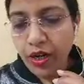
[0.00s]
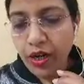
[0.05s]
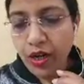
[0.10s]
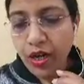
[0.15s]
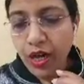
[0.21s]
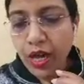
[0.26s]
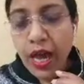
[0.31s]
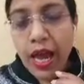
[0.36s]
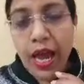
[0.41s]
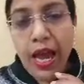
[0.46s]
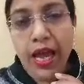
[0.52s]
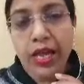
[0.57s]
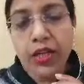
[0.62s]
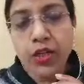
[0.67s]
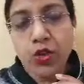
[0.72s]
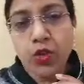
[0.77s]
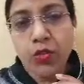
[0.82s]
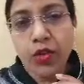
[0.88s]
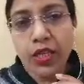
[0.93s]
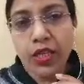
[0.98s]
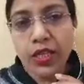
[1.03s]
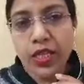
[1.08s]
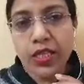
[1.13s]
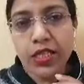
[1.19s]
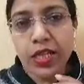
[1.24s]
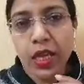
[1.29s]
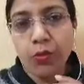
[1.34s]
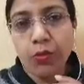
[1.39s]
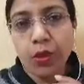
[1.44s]
And during this time,
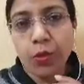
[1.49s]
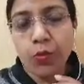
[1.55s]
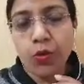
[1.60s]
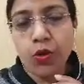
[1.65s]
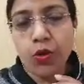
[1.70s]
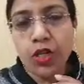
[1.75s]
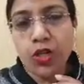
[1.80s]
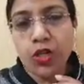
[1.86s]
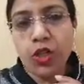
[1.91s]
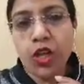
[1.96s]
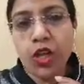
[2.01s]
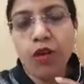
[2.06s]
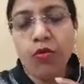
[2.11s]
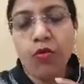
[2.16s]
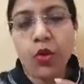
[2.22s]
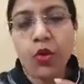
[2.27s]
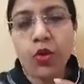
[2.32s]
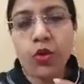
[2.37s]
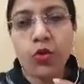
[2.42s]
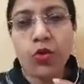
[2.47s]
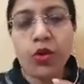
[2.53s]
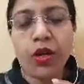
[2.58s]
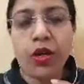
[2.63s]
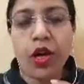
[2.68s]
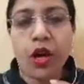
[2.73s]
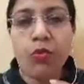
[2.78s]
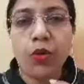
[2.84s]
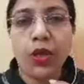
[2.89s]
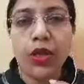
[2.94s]
the police, they have also
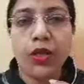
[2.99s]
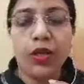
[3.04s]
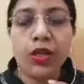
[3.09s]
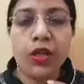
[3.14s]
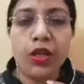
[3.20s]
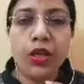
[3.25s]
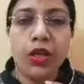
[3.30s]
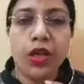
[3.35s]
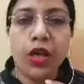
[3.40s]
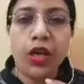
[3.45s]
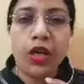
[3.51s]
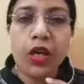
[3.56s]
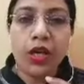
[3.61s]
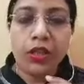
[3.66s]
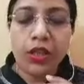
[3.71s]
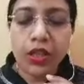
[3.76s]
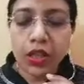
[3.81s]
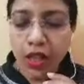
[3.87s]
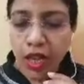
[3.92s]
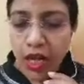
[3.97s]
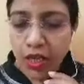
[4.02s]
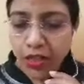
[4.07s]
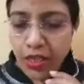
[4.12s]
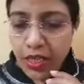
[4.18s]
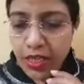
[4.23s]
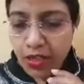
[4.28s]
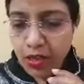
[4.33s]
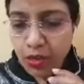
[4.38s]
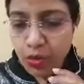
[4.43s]
recovered the lathis, the
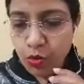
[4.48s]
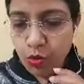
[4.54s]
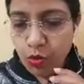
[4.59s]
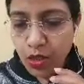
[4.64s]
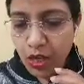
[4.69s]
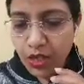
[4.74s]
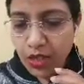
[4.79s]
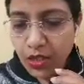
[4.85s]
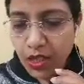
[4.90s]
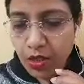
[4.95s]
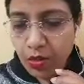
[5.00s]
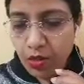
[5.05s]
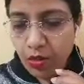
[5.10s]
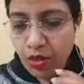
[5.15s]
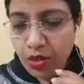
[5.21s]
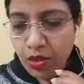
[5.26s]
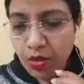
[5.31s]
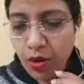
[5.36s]
two lathis also,